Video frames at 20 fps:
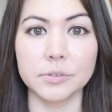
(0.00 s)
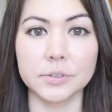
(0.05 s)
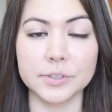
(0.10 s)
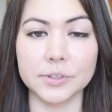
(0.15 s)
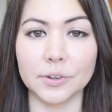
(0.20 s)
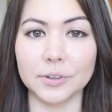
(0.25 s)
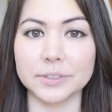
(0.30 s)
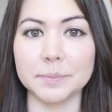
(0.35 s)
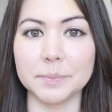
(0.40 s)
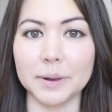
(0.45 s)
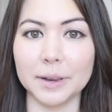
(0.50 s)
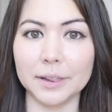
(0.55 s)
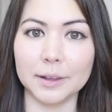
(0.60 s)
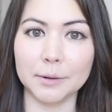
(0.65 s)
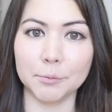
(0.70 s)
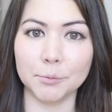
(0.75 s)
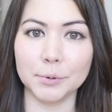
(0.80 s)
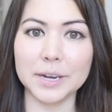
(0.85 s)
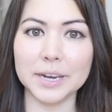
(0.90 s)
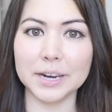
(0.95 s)
So ultimately
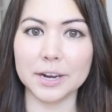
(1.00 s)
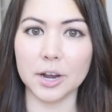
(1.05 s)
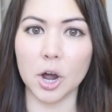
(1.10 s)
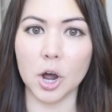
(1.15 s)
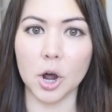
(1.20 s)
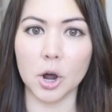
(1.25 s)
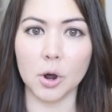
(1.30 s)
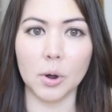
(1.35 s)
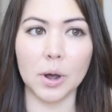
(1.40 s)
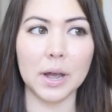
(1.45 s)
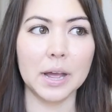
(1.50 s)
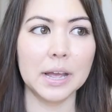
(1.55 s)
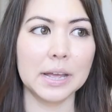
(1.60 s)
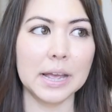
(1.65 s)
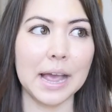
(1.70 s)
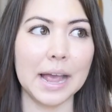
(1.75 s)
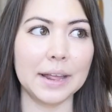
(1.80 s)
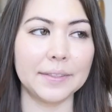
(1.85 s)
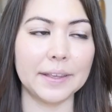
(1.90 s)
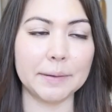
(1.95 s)
we go,
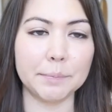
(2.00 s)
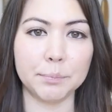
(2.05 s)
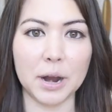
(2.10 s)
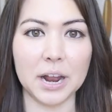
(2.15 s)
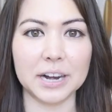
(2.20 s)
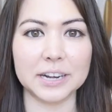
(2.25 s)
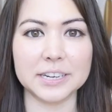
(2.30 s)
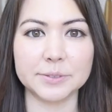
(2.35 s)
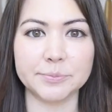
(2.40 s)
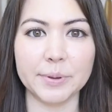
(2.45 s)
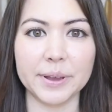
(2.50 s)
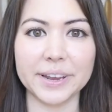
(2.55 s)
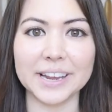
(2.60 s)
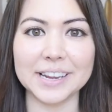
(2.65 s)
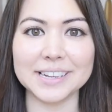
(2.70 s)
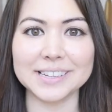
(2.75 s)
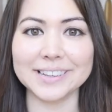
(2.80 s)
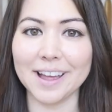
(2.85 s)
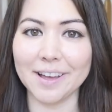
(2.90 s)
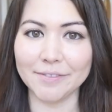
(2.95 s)
they practice
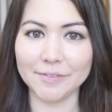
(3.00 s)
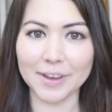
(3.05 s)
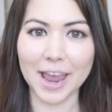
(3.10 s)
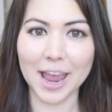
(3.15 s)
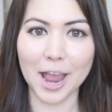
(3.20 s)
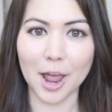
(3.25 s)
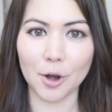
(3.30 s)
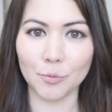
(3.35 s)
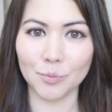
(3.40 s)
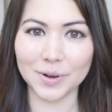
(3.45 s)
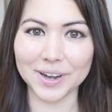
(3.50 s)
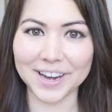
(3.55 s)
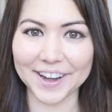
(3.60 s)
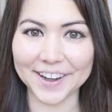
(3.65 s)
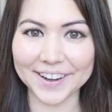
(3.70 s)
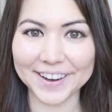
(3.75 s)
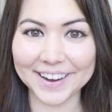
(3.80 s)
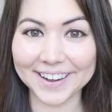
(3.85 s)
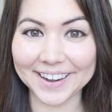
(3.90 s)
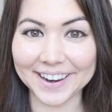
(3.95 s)
making stuff, and we get
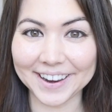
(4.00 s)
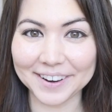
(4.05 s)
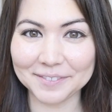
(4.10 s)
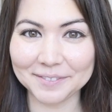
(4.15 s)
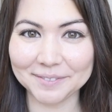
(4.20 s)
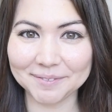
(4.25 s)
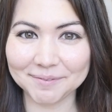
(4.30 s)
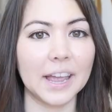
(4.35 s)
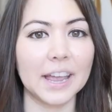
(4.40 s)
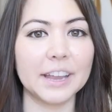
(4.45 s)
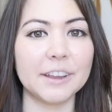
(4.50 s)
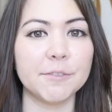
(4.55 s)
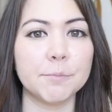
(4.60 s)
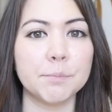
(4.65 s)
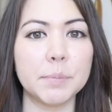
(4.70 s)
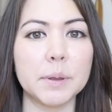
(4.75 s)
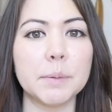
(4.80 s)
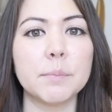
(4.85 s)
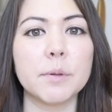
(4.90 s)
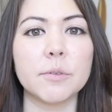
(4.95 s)
to eat it.
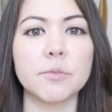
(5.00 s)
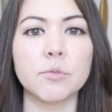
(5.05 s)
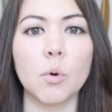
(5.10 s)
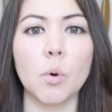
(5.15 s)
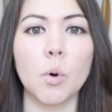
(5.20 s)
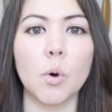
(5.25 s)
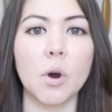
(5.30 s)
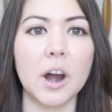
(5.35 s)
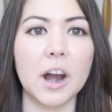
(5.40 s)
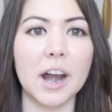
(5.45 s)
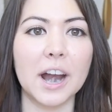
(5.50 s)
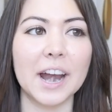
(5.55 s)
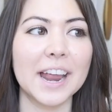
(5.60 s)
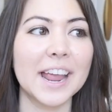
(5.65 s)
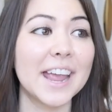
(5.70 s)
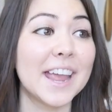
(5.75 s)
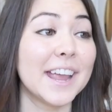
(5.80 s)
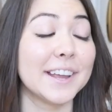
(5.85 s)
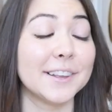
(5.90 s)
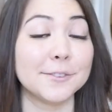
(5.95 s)
I've been before,
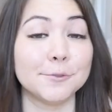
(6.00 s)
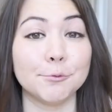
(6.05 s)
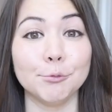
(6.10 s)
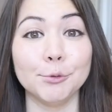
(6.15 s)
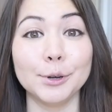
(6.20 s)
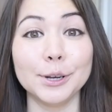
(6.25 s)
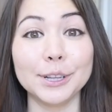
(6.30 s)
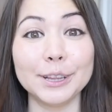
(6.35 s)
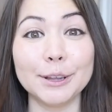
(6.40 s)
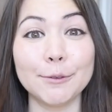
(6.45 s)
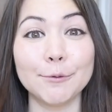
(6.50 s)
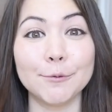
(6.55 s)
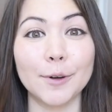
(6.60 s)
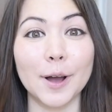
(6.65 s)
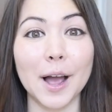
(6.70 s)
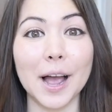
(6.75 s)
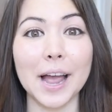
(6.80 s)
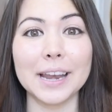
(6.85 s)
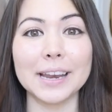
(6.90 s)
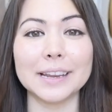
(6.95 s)
it's really
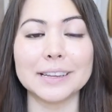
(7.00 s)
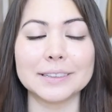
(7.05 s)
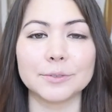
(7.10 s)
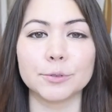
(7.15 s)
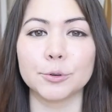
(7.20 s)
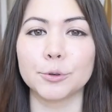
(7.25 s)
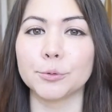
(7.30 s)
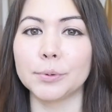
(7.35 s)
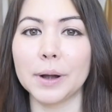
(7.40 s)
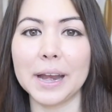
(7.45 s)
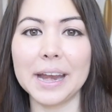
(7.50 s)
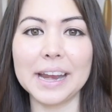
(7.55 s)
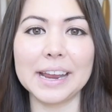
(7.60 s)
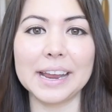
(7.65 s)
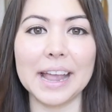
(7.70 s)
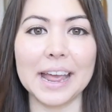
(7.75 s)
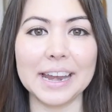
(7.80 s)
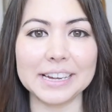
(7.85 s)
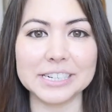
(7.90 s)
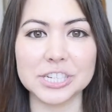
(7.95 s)
fun, it's great
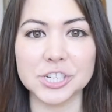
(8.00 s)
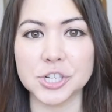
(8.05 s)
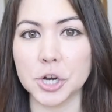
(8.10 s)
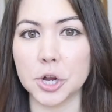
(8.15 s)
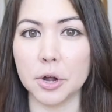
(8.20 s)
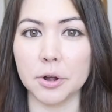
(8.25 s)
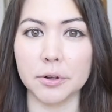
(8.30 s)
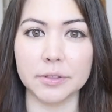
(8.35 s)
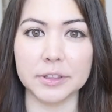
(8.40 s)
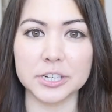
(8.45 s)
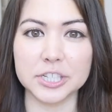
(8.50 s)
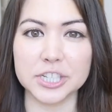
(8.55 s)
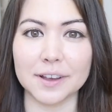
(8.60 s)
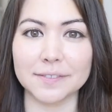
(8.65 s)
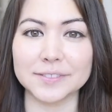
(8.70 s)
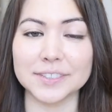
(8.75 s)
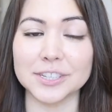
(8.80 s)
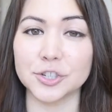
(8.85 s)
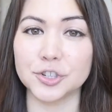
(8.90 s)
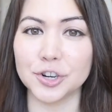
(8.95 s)
getting to know the
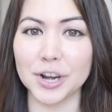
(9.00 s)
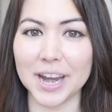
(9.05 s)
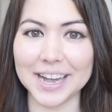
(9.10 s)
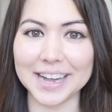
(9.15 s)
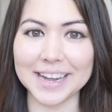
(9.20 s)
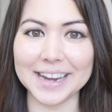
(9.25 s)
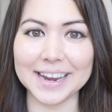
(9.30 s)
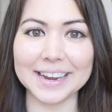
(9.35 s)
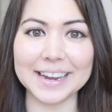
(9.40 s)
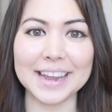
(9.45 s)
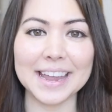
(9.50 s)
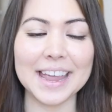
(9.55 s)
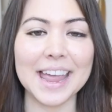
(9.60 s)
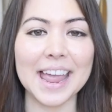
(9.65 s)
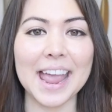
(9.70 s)
chefs in training